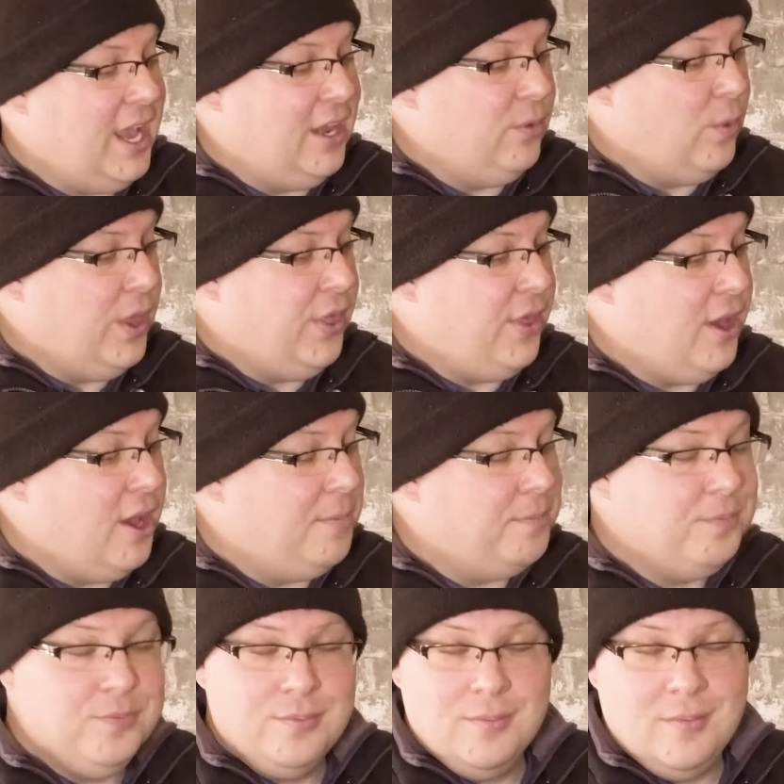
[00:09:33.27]
and with
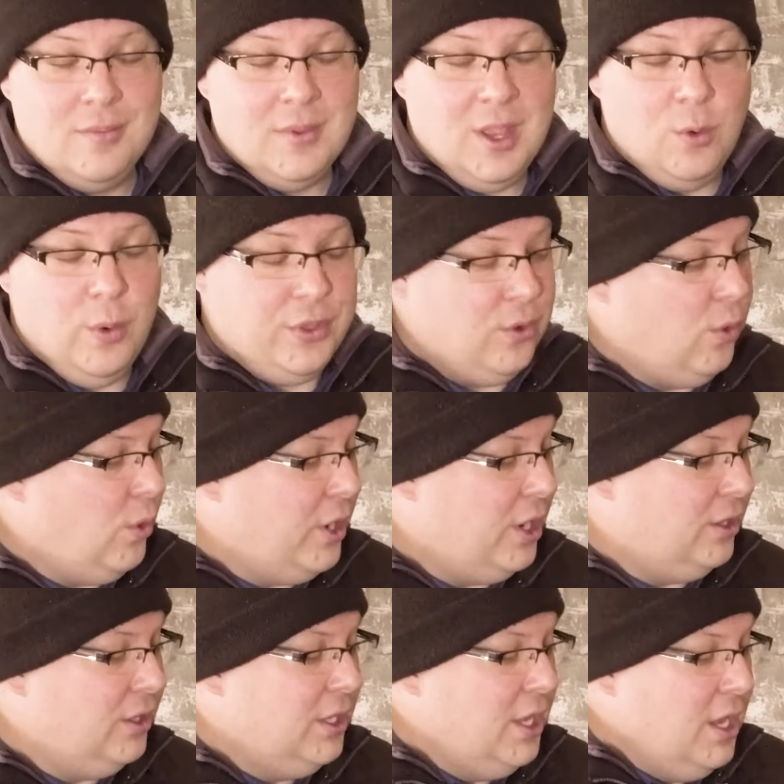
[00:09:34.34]

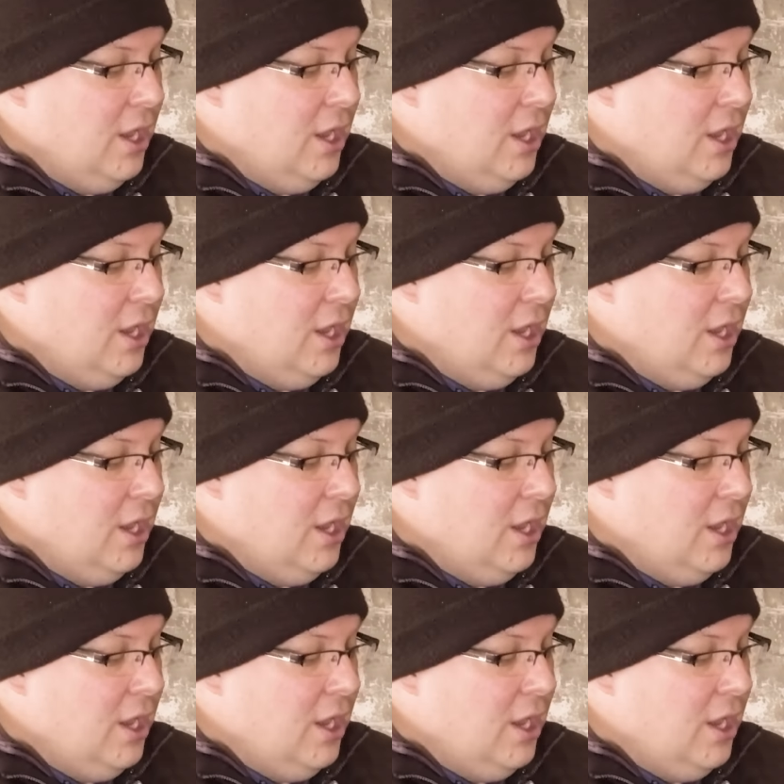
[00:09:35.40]
oil.